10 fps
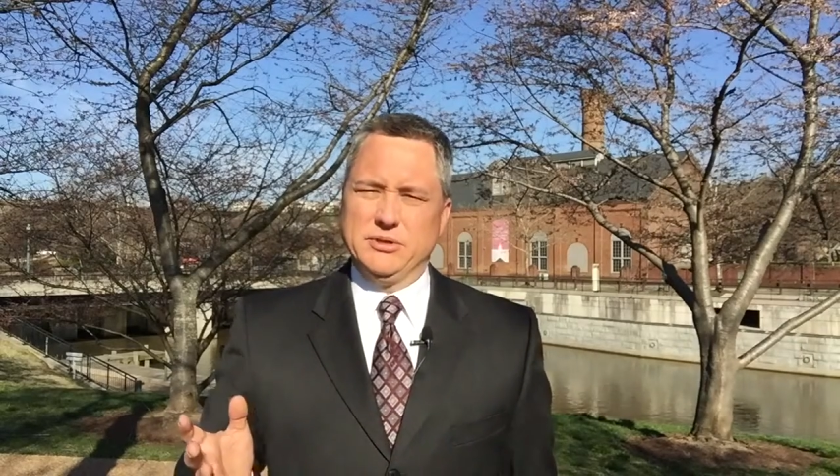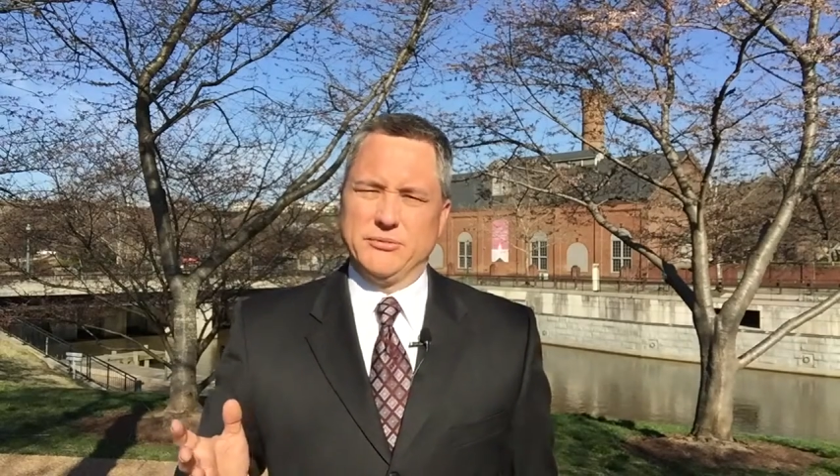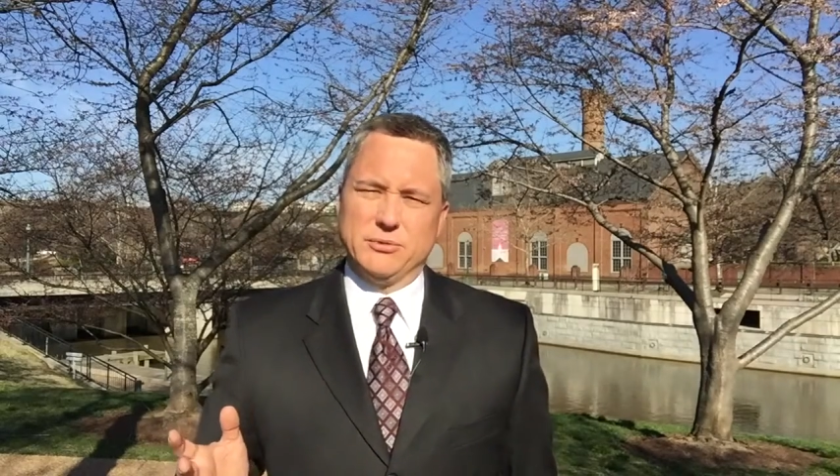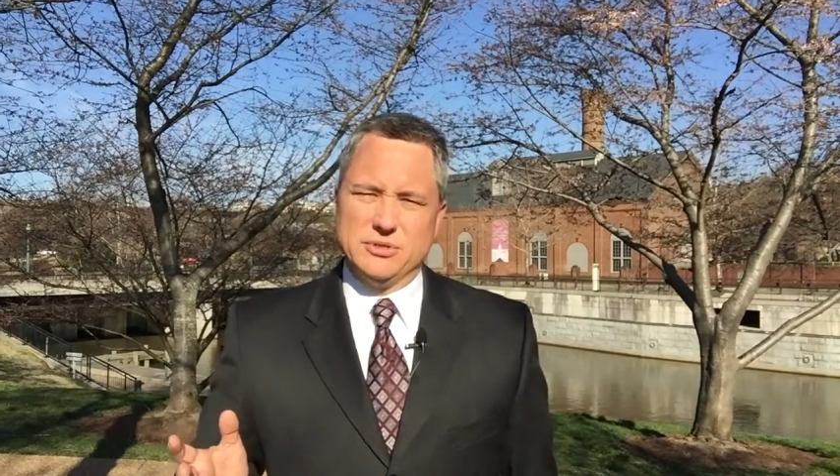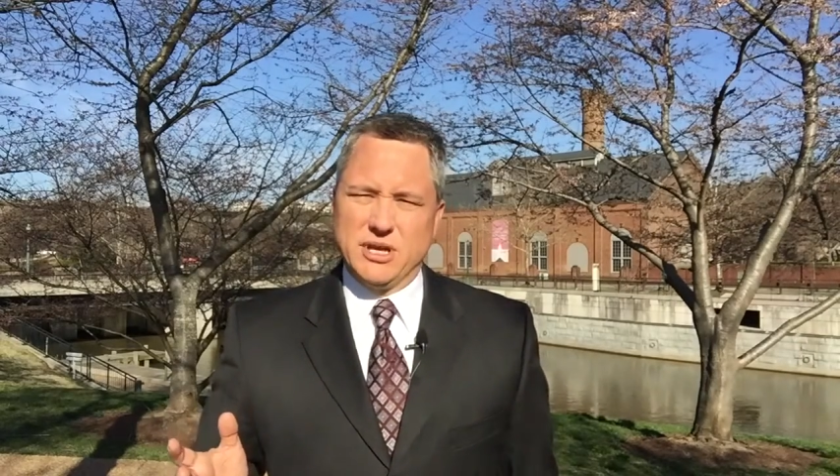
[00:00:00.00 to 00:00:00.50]

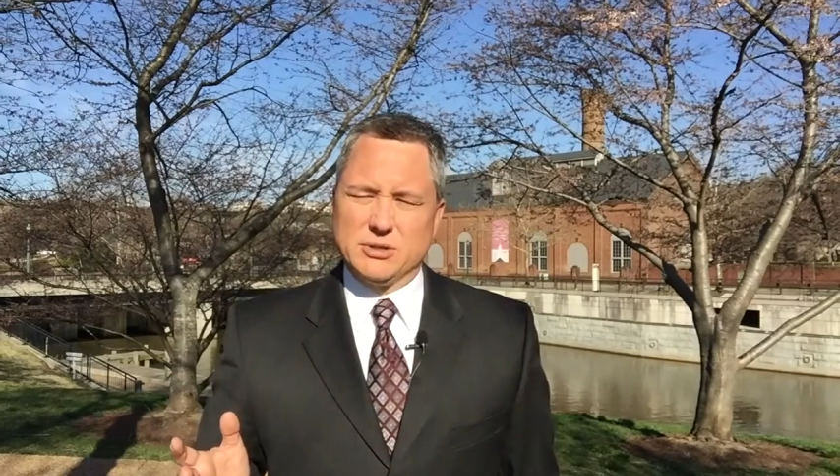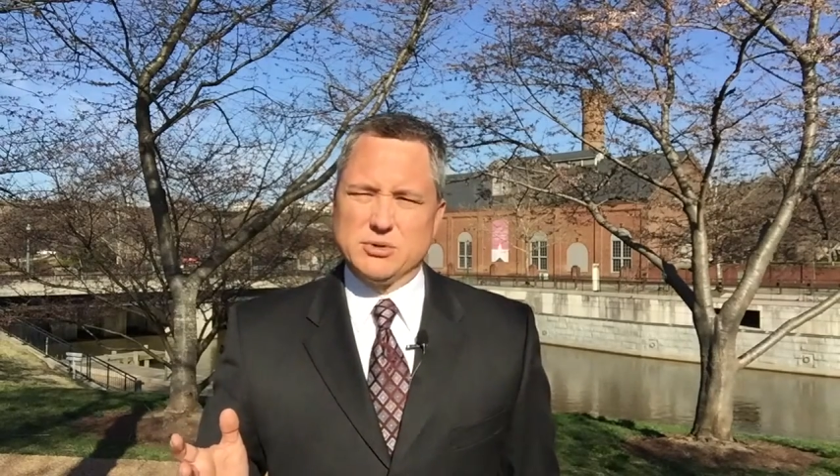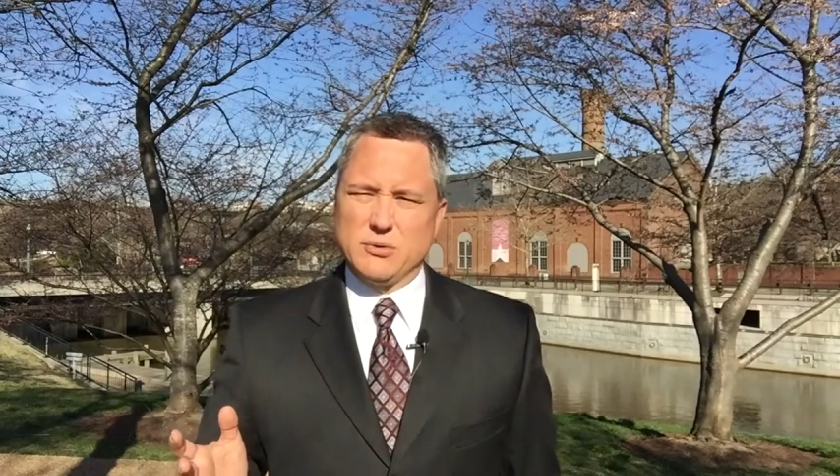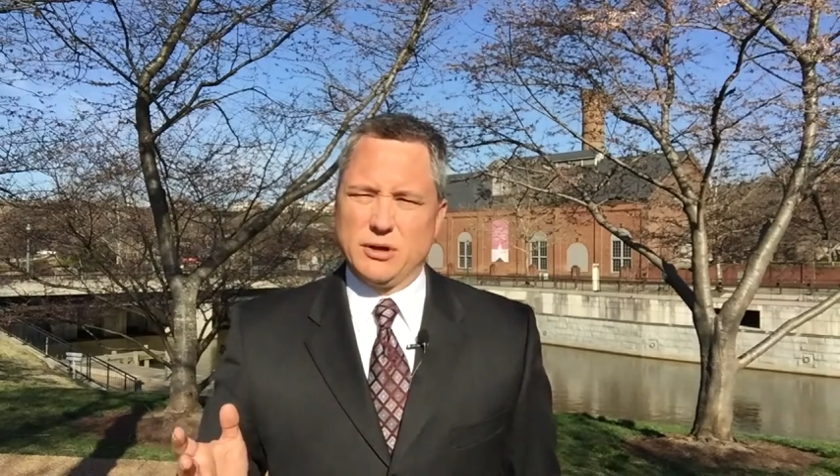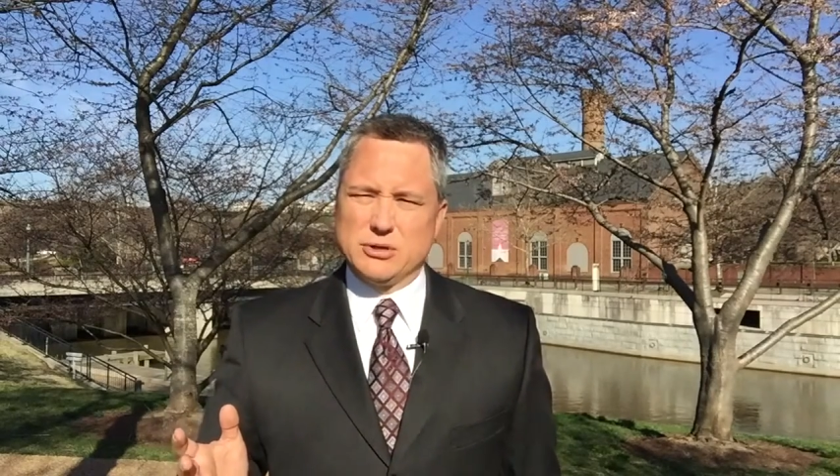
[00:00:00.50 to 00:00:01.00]
different debt
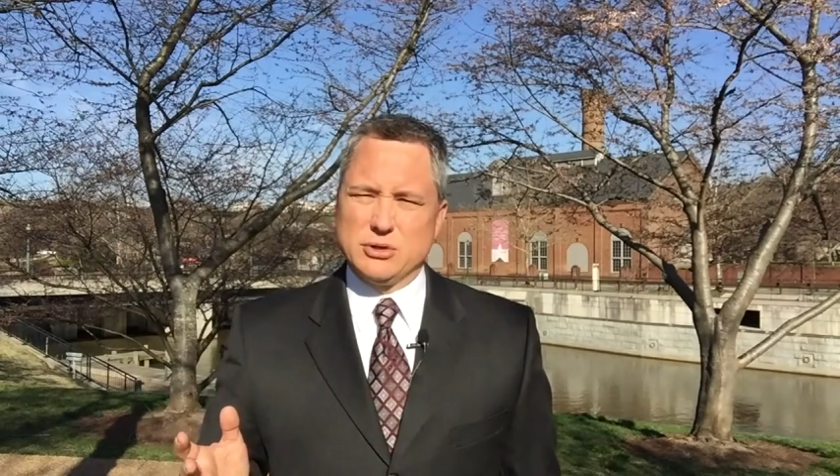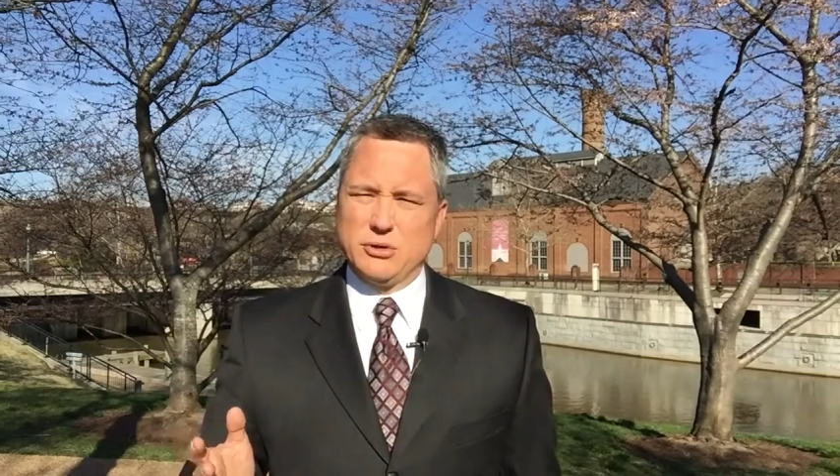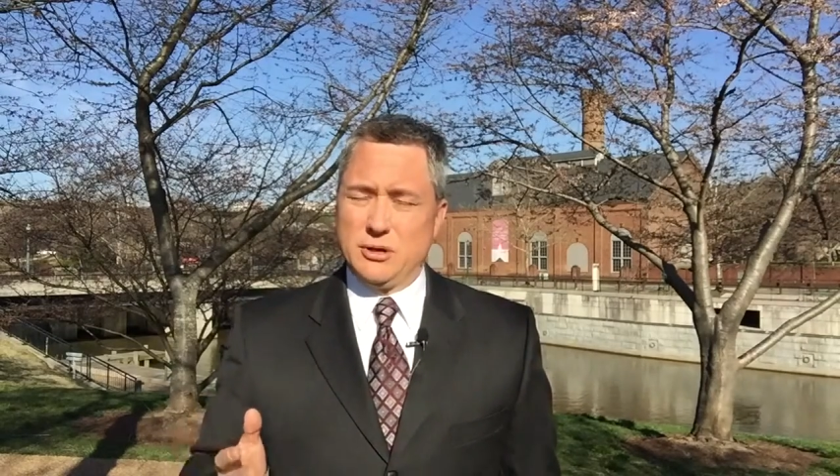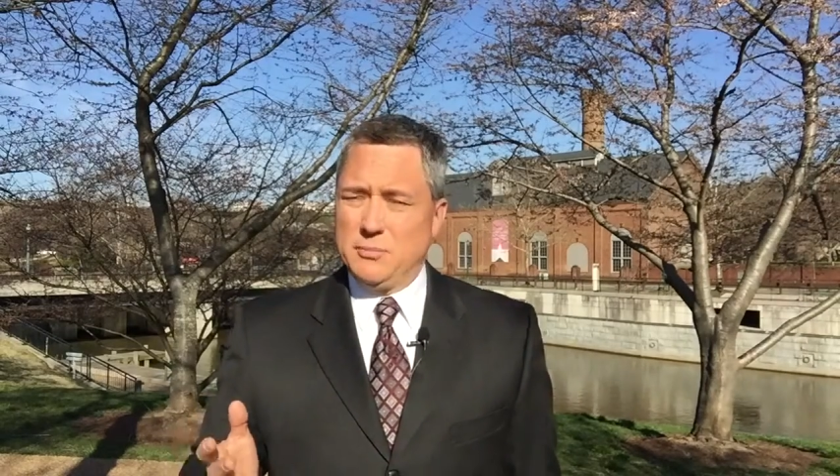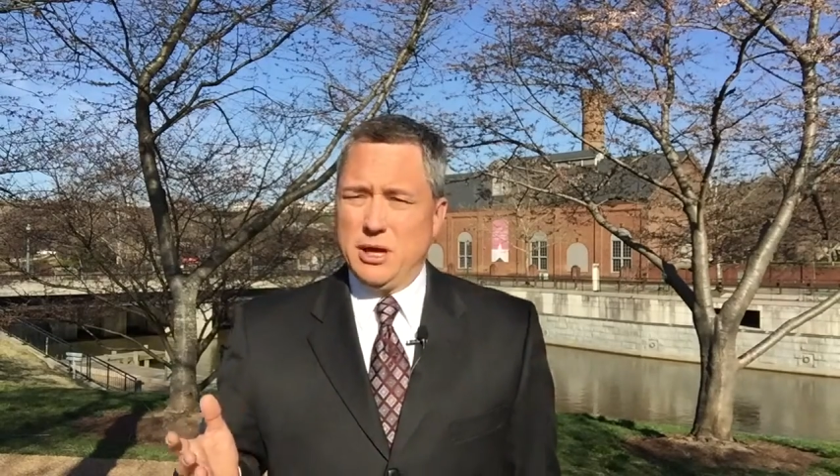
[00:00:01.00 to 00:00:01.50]

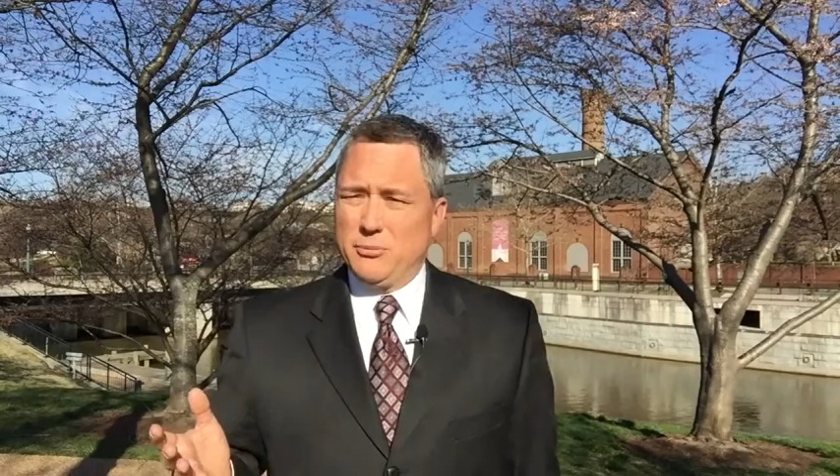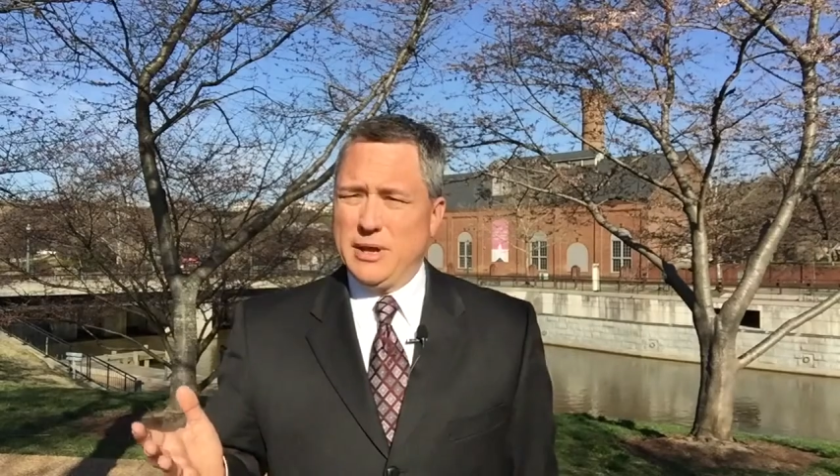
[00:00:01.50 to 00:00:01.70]
structure and may